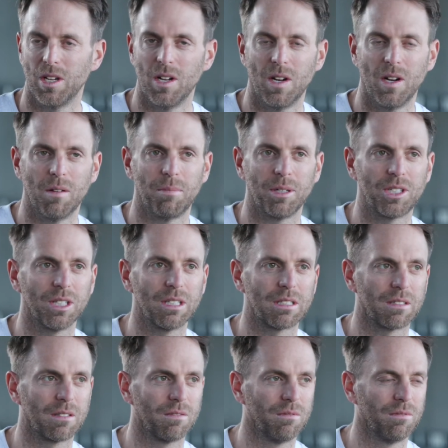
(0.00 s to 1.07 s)
Yeah. But
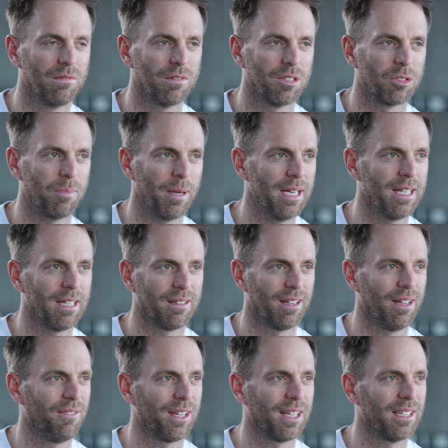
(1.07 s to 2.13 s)
just spending,
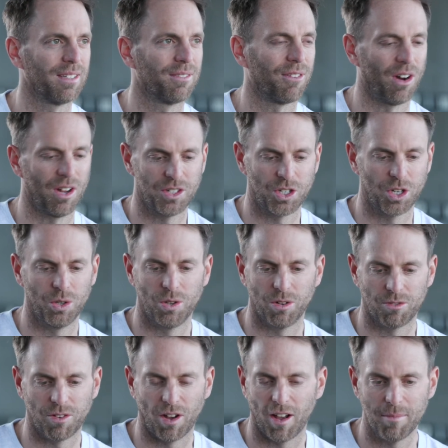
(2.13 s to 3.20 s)
if you can find two to
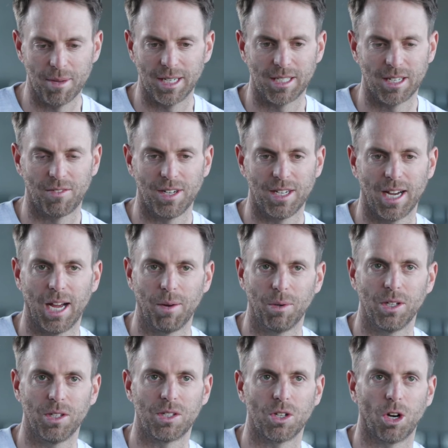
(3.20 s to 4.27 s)
five minutes every day where
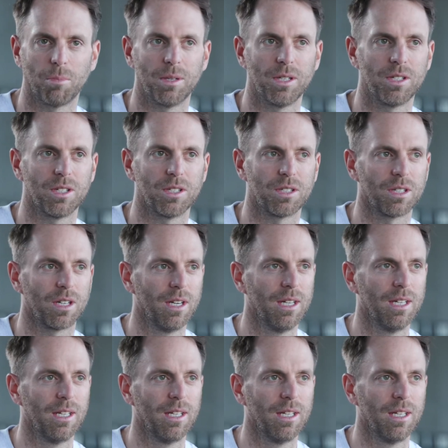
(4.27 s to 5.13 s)
you stop and just